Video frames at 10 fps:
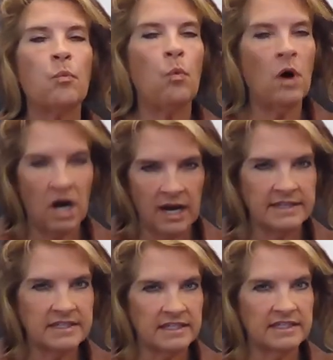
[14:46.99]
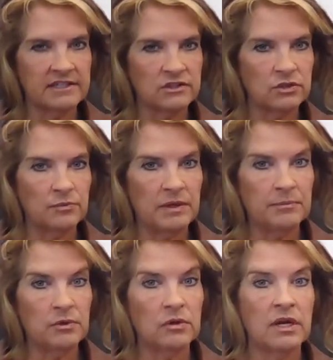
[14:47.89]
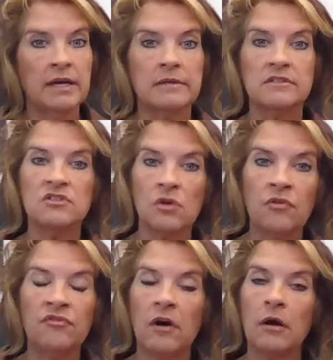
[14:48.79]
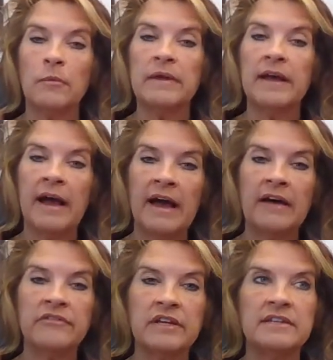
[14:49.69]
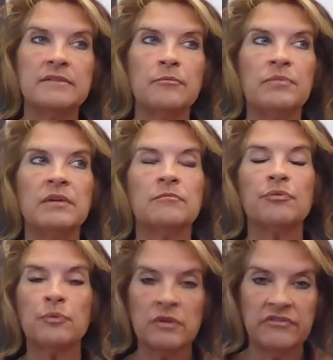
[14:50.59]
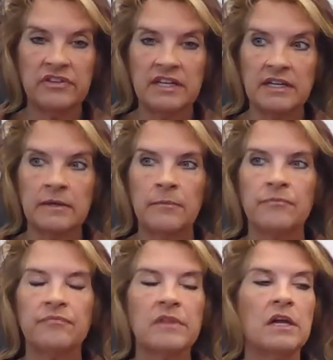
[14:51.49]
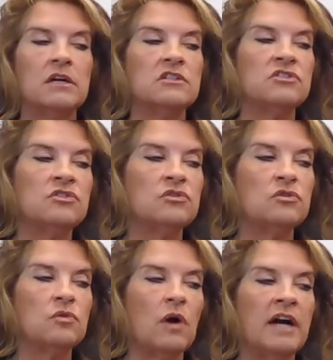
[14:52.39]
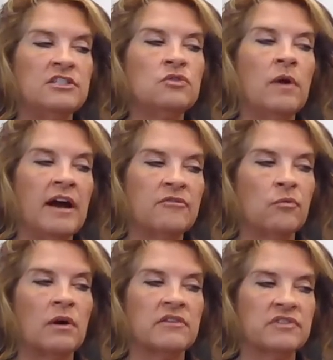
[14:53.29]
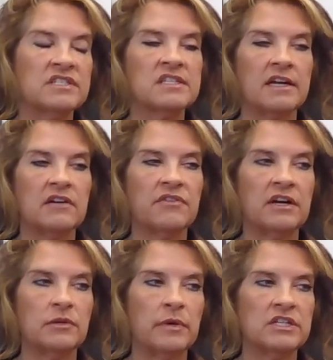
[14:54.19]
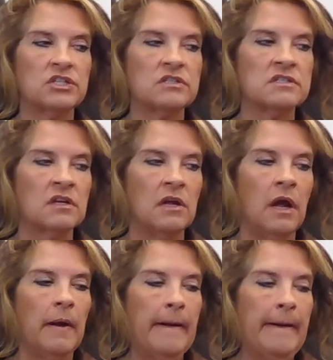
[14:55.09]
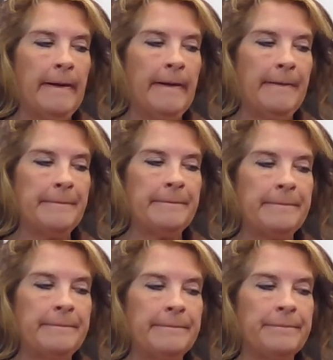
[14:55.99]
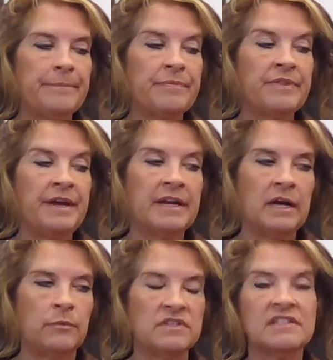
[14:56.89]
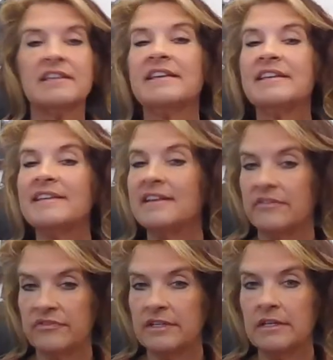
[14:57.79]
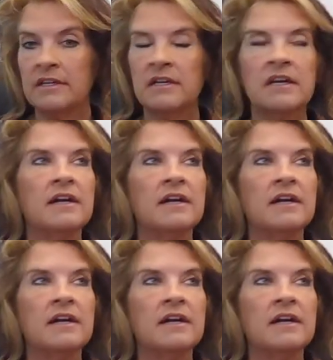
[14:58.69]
why did he kill two people? And so far, we haven't been privy to. I do have one of his psych evaluations that I was gifted.